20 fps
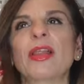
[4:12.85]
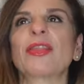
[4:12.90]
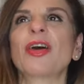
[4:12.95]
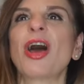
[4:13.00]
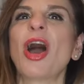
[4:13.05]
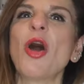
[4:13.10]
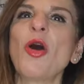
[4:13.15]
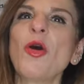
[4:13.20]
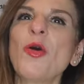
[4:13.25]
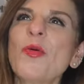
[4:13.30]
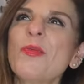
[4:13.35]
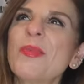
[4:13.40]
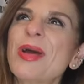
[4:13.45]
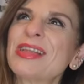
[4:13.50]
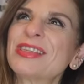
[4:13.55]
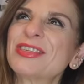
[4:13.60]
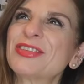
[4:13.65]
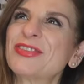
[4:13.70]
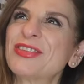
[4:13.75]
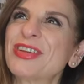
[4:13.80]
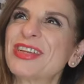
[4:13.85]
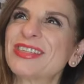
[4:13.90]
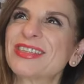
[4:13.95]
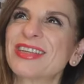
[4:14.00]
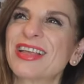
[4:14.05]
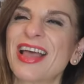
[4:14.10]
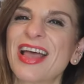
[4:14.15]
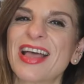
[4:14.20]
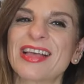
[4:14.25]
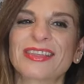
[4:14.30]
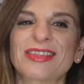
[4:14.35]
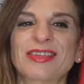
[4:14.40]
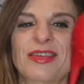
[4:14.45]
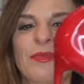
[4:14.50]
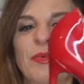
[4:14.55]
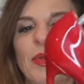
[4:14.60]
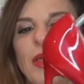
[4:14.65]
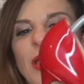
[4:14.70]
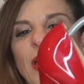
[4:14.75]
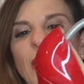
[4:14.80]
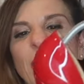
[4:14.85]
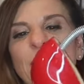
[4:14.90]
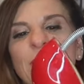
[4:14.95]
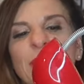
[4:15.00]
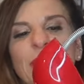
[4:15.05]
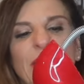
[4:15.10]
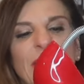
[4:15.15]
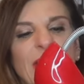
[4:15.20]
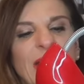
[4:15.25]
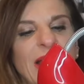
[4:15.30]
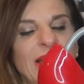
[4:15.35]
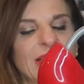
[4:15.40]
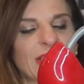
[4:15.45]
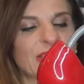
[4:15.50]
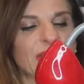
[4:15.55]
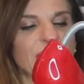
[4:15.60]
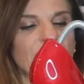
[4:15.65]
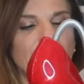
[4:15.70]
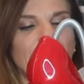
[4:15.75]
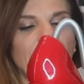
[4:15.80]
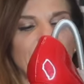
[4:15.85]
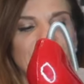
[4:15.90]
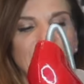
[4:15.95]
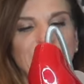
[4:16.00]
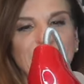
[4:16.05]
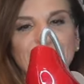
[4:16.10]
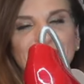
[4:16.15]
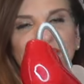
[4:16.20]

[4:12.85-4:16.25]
I thought, oh, my Teresa has them, but actually